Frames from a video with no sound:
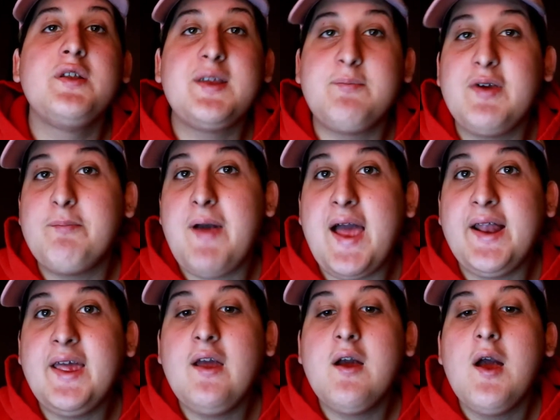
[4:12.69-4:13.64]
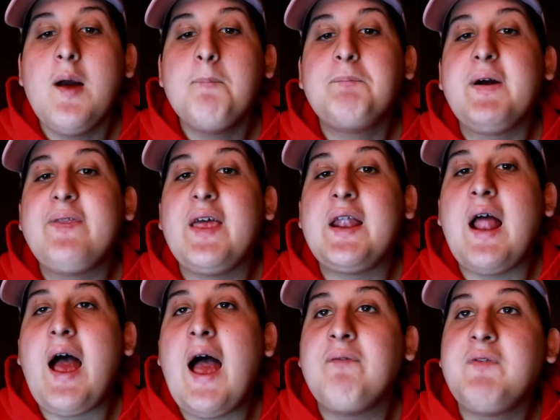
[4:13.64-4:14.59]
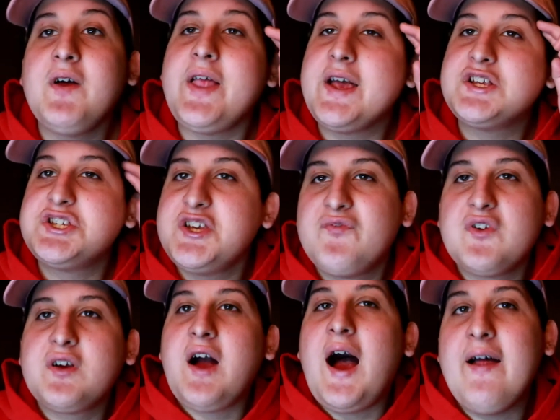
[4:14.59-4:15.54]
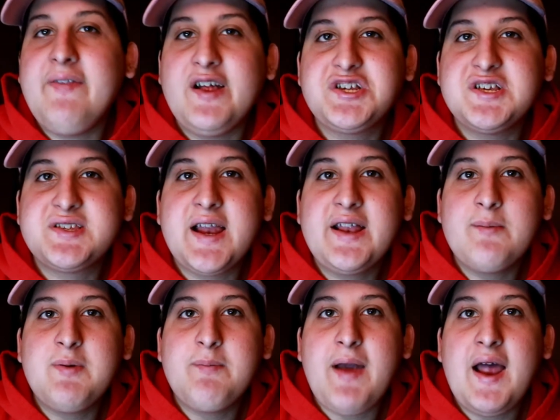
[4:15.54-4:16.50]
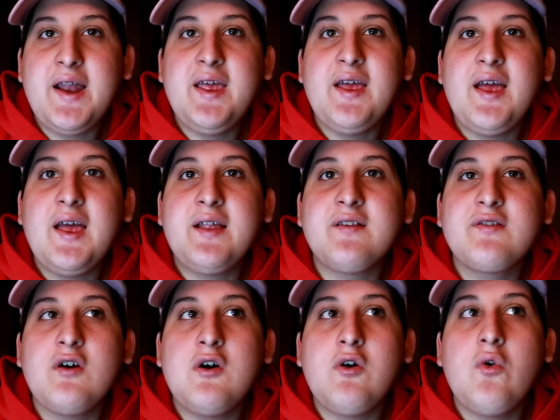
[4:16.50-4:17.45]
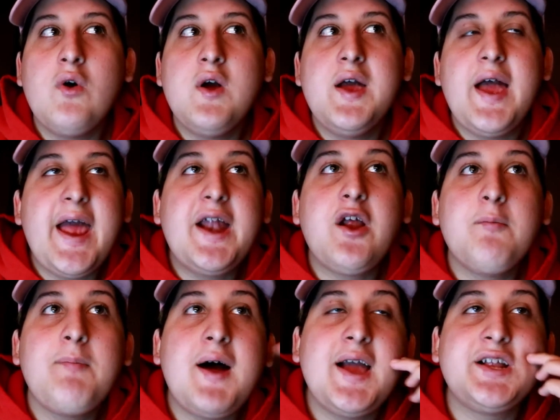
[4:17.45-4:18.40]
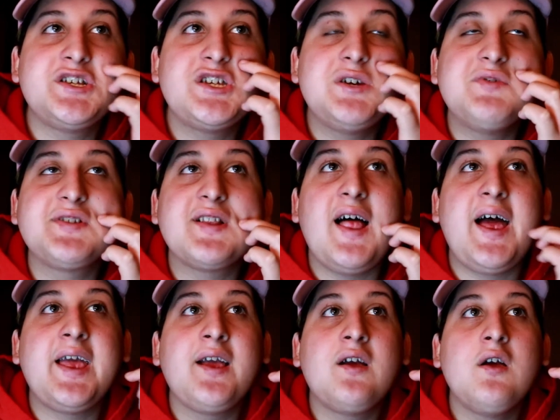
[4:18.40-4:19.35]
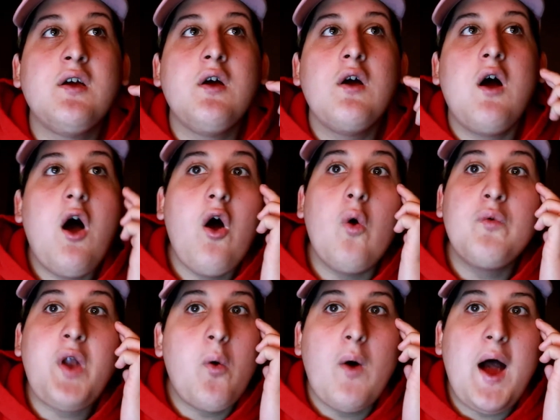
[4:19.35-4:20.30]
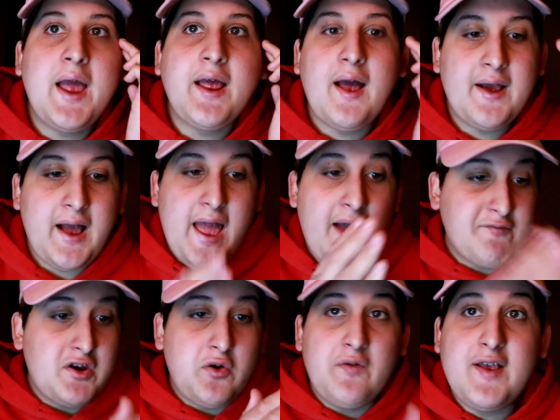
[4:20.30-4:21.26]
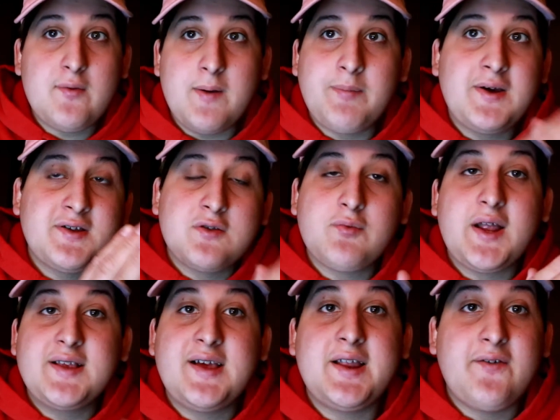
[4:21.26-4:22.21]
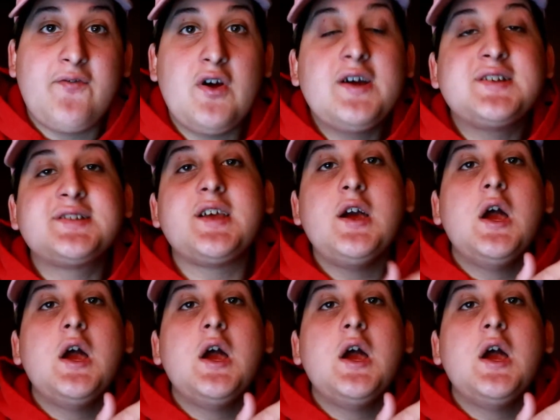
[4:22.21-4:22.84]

to be petty, but then I feel like she forgot that she said it to be petty, and so in her mind she was like, oh no, I have to do it this way because it's what I said at first,